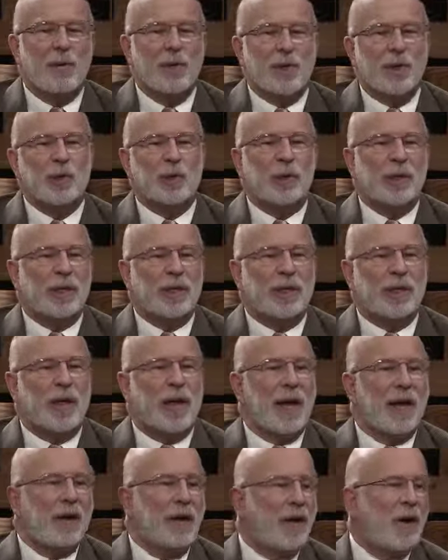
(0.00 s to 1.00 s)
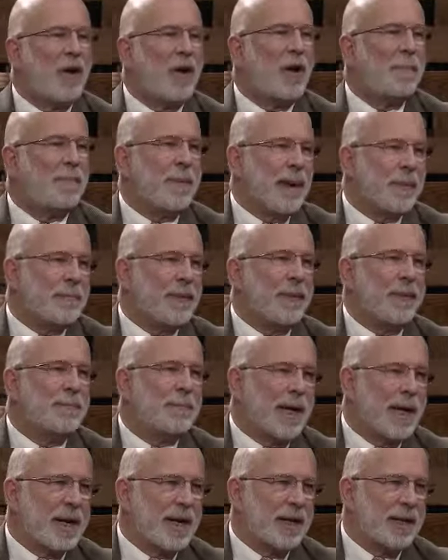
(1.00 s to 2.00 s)
which was to say all public
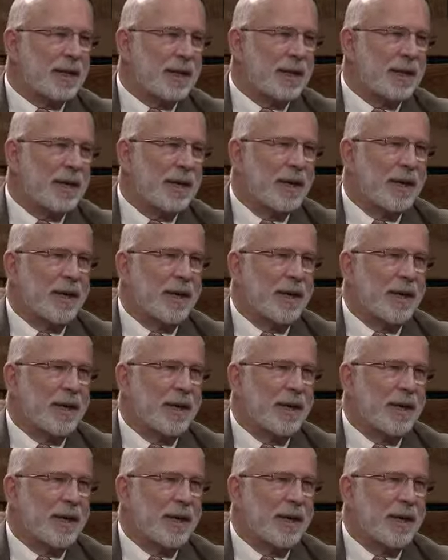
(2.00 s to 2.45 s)
monies